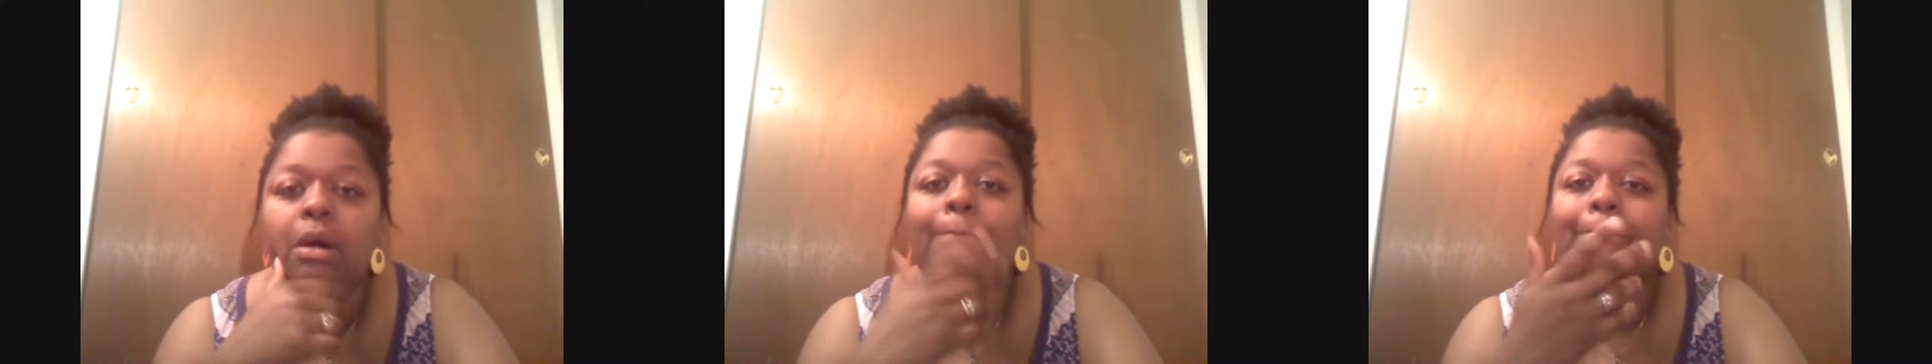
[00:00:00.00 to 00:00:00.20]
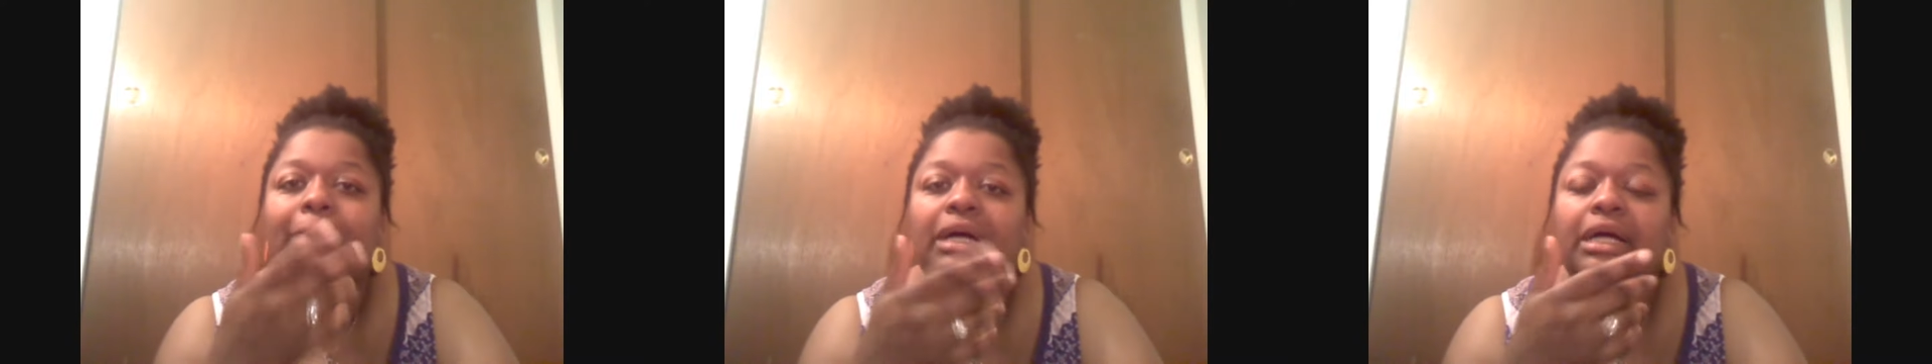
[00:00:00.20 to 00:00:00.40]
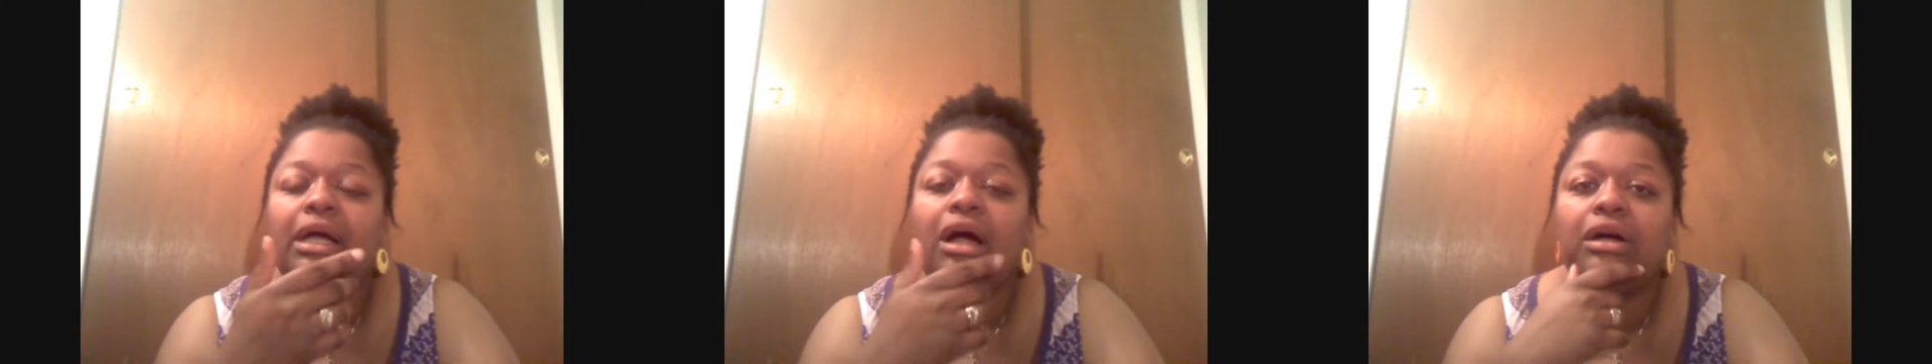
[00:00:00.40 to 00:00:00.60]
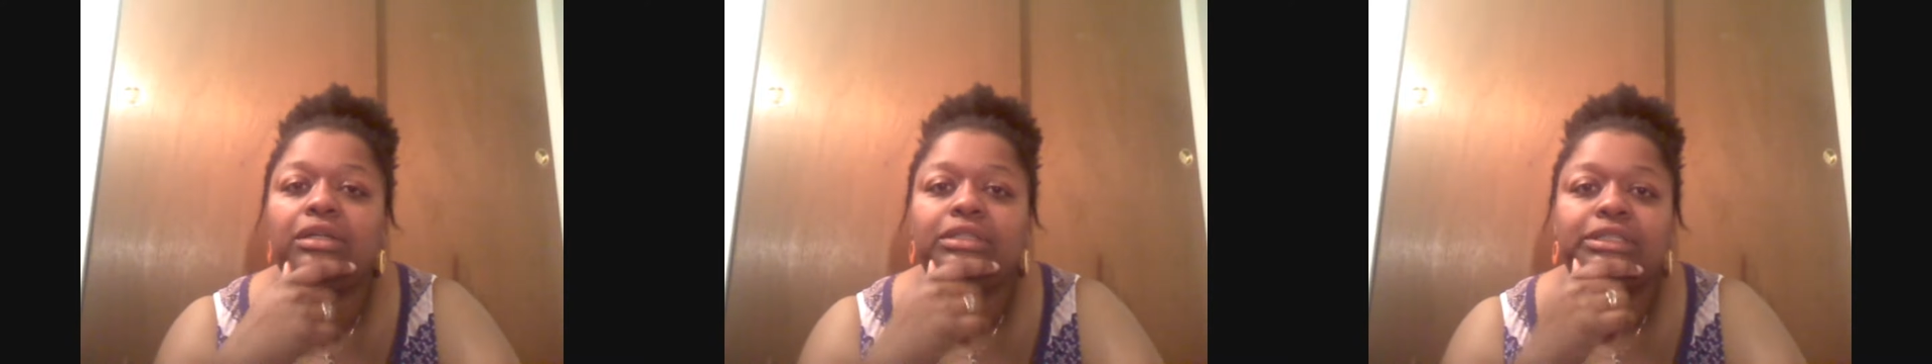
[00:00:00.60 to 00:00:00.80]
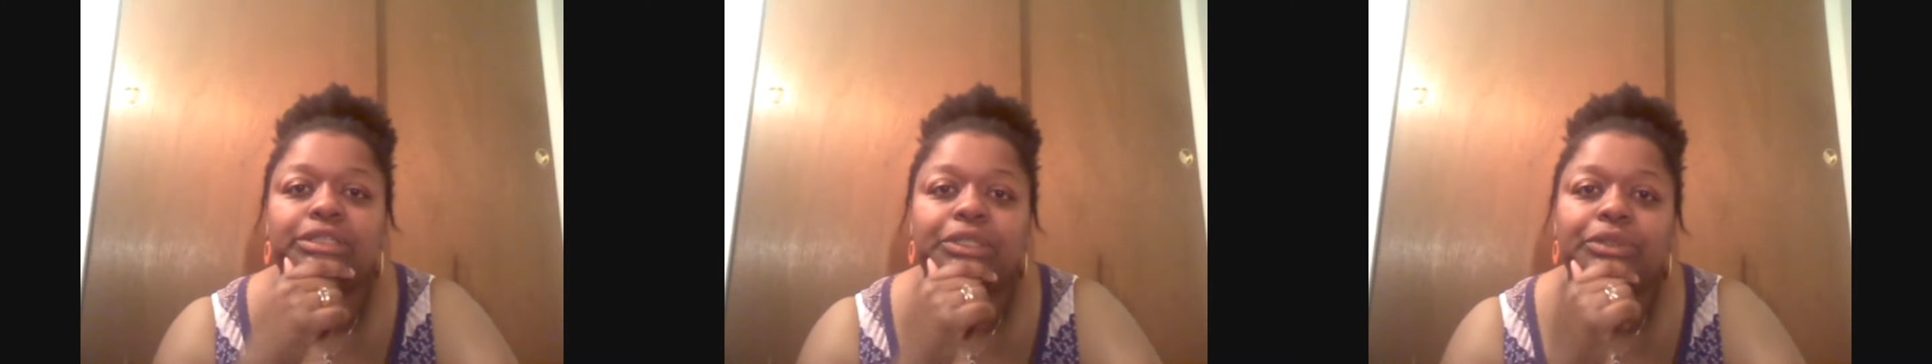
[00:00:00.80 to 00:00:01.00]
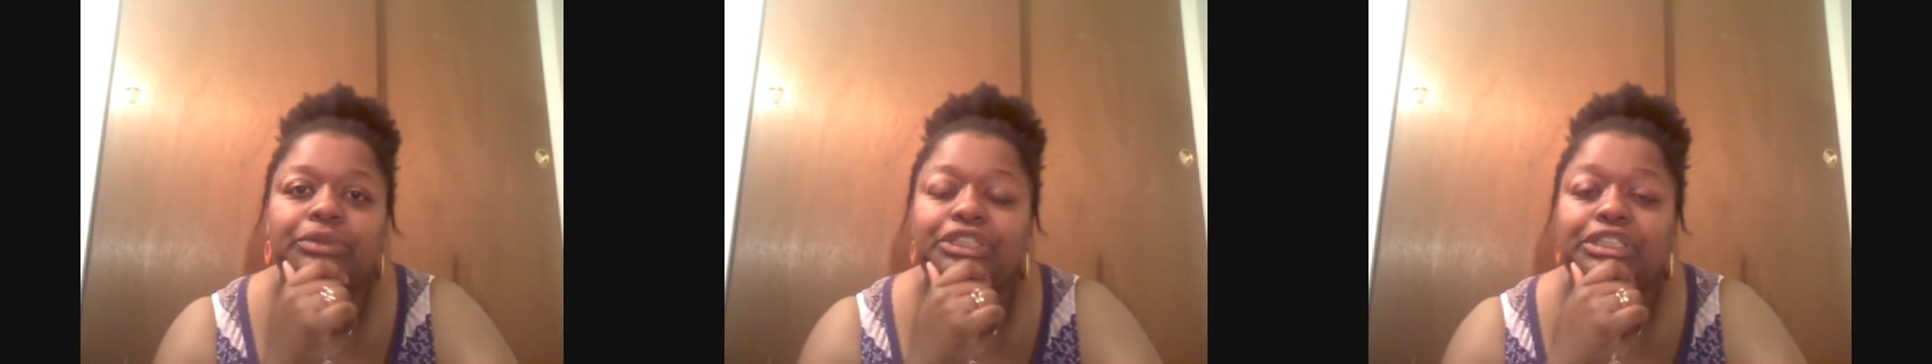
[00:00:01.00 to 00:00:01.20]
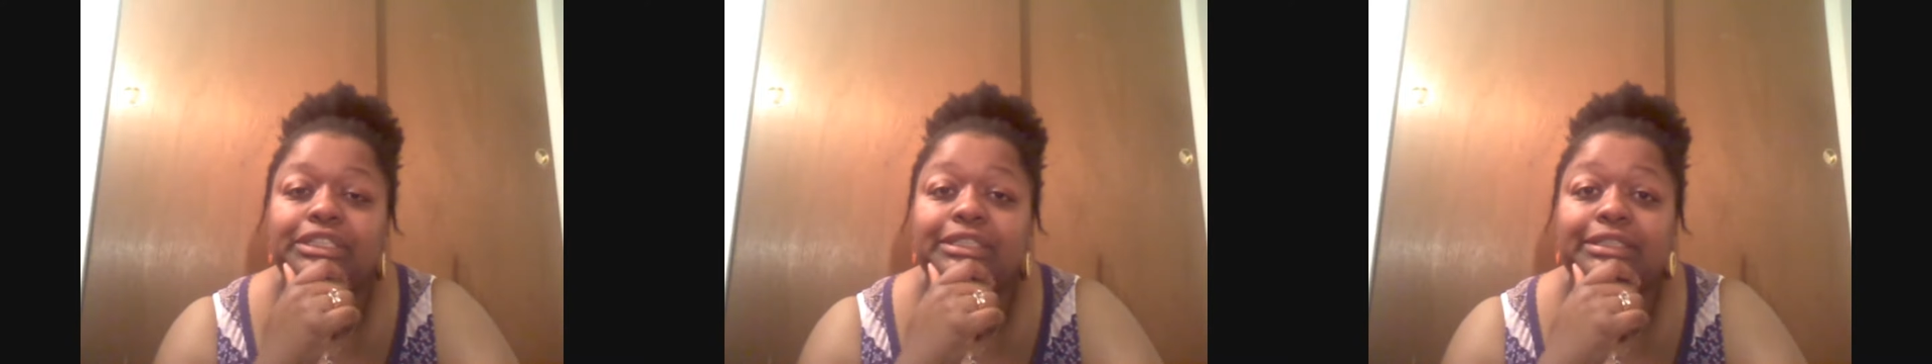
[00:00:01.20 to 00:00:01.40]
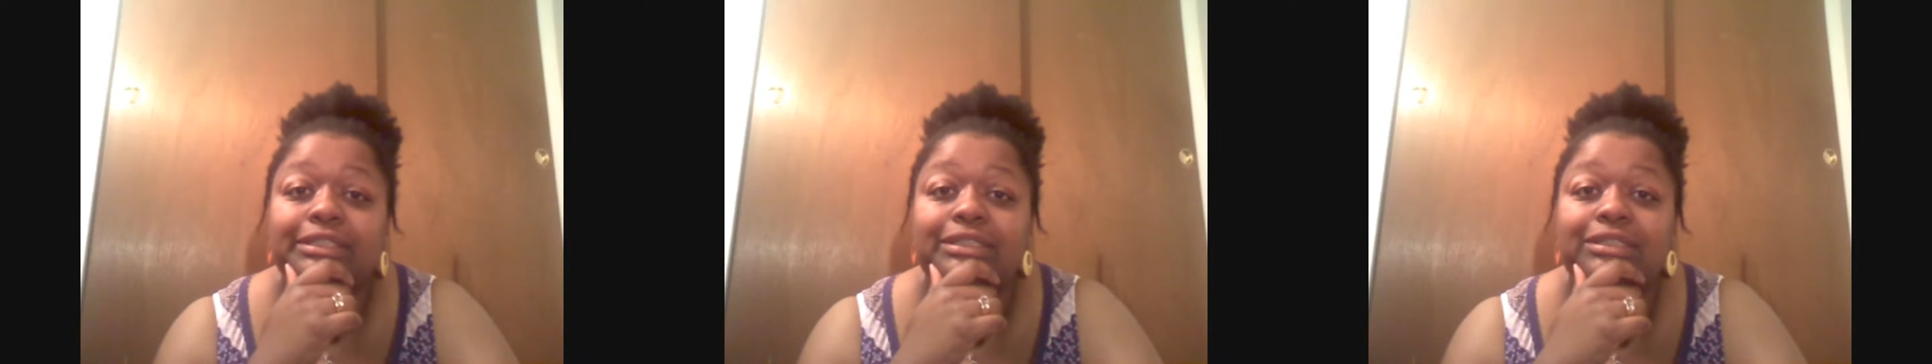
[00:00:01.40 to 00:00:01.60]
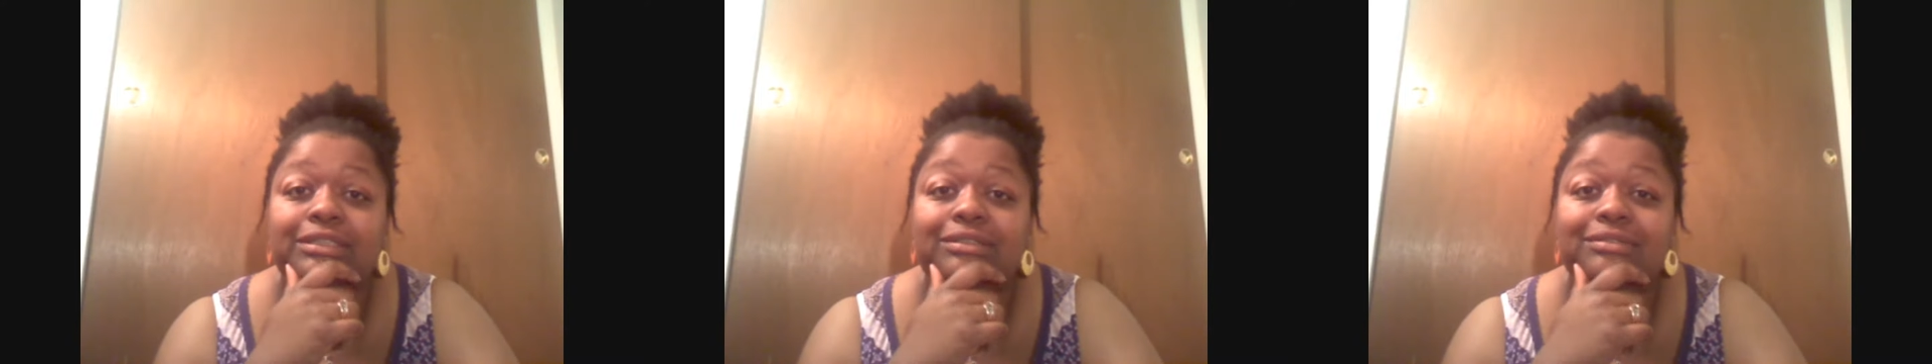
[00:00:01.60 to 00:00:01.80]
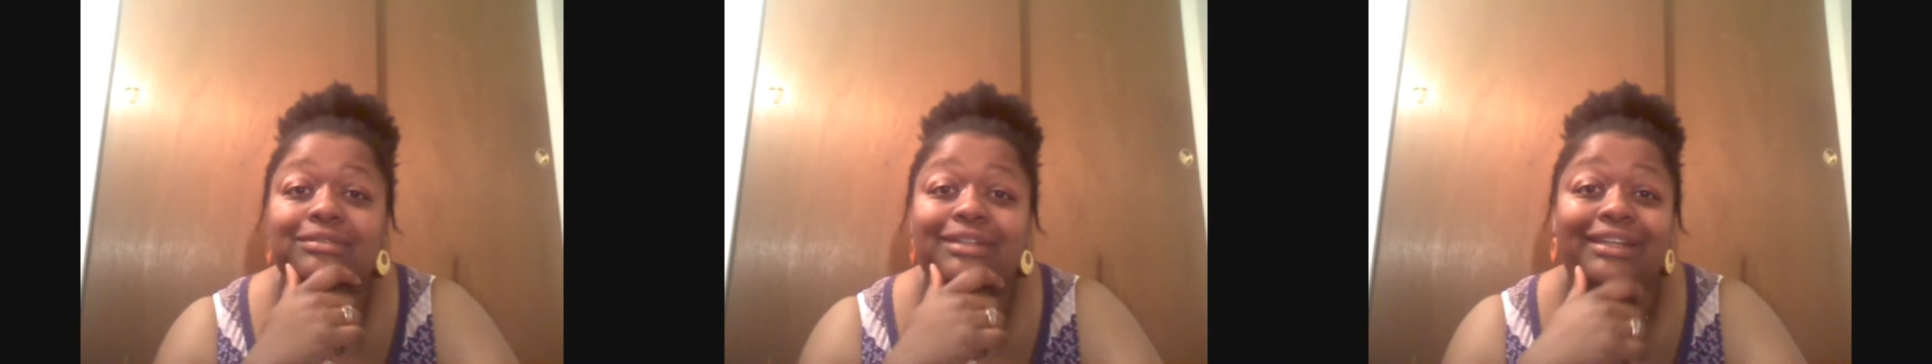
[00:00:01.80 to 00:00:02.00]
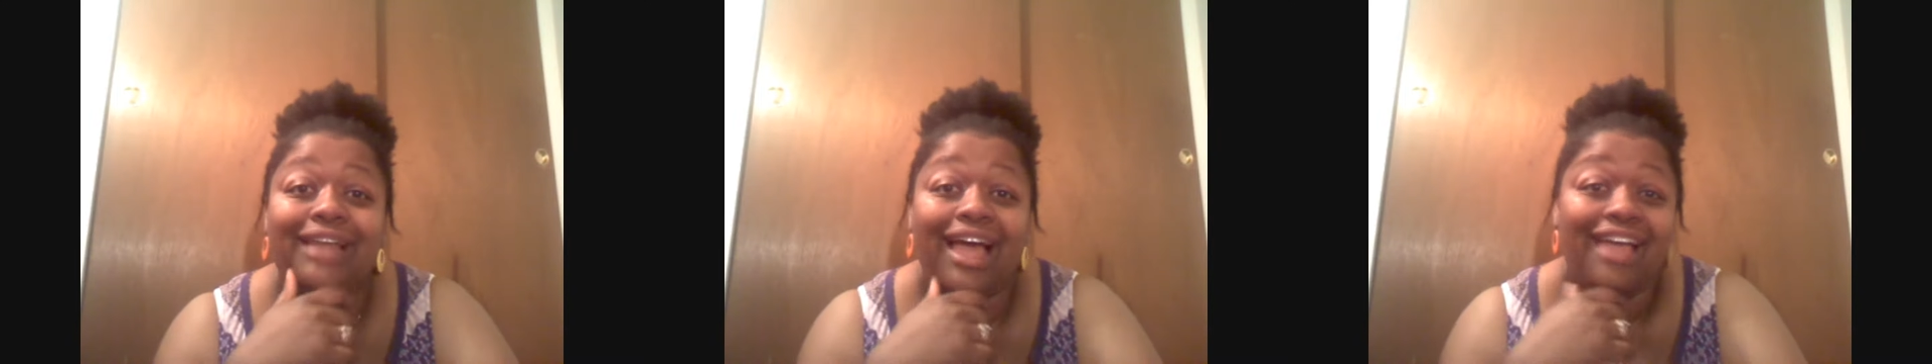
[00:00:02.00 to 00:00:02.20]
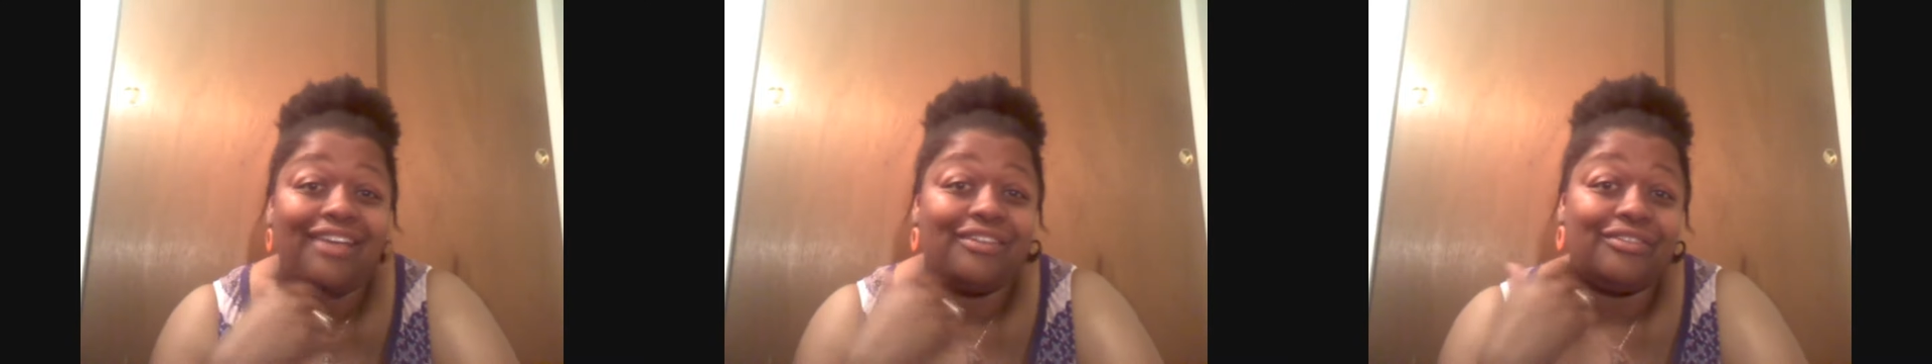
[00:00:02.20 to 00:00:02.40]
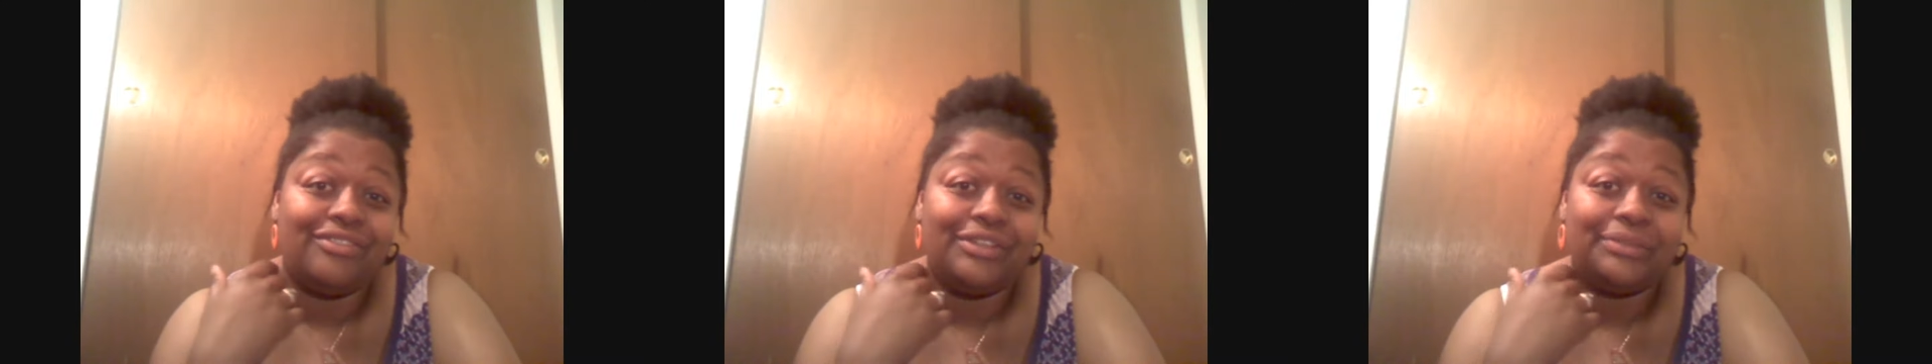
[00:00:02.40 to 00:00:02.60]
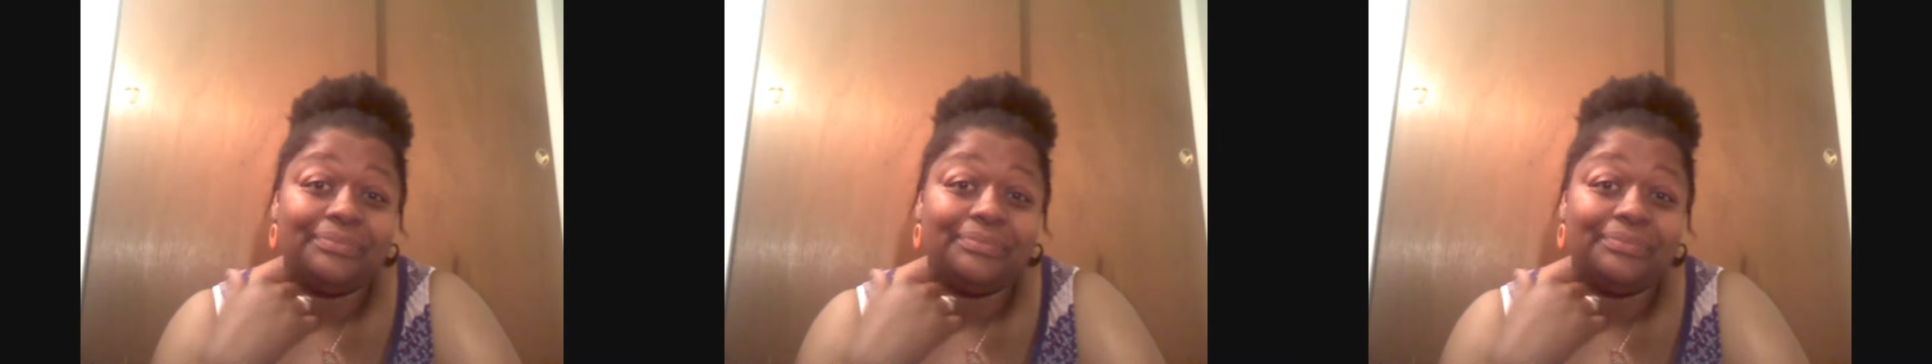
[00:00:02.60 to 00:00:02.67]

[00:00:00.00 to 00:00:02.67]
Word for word: but also just life.